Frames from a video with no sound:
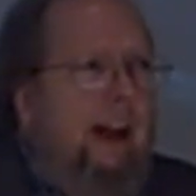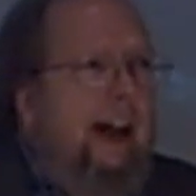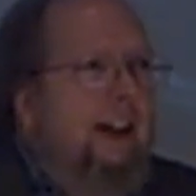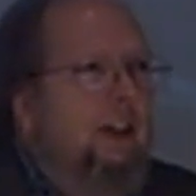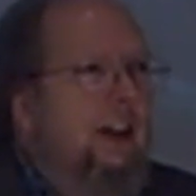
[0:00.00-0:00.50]

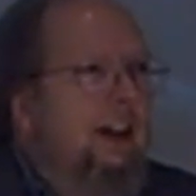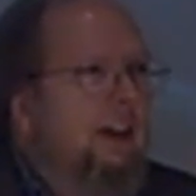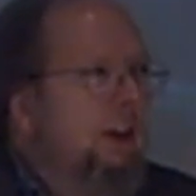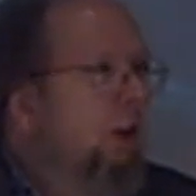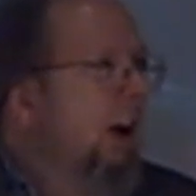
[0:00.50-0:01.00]
at
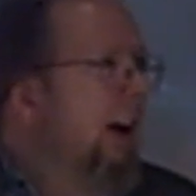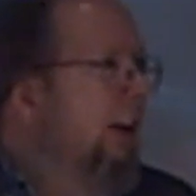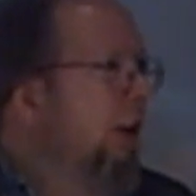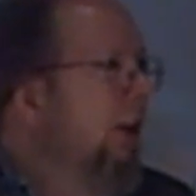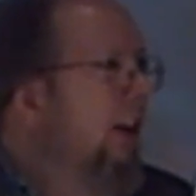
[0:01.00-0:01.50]
the
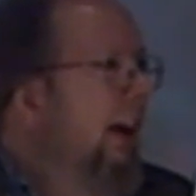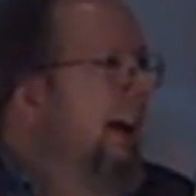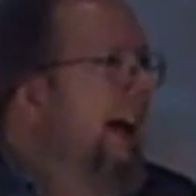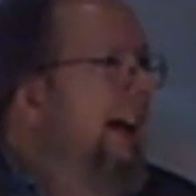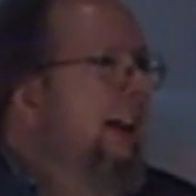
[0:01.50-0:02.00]
Chronicle
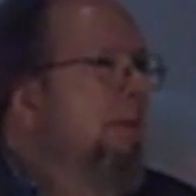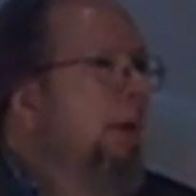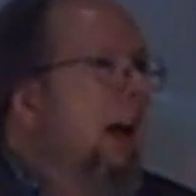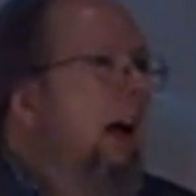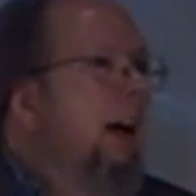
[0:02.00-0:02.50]
and had him
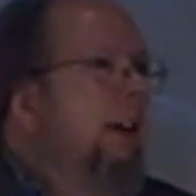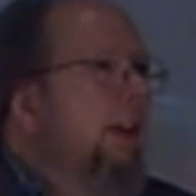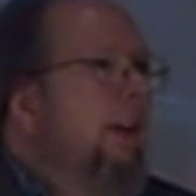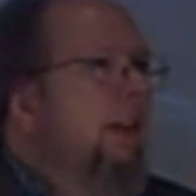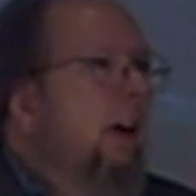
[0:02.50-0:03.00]
blog
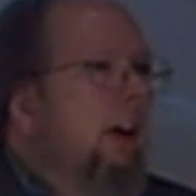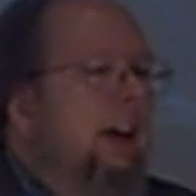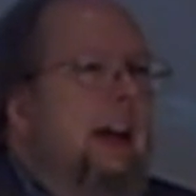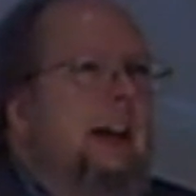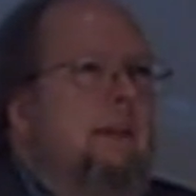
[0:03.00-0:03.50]
the
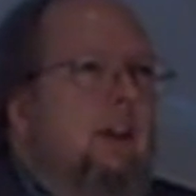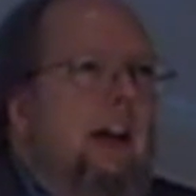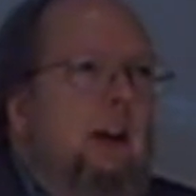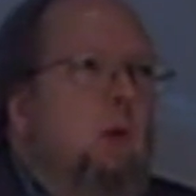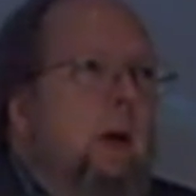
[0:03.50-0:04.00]
hurricane for
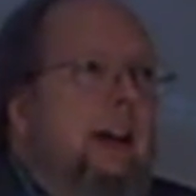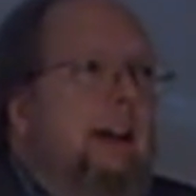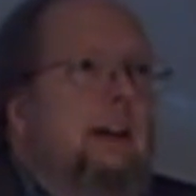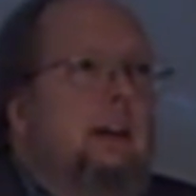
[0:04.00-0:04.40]
like a week.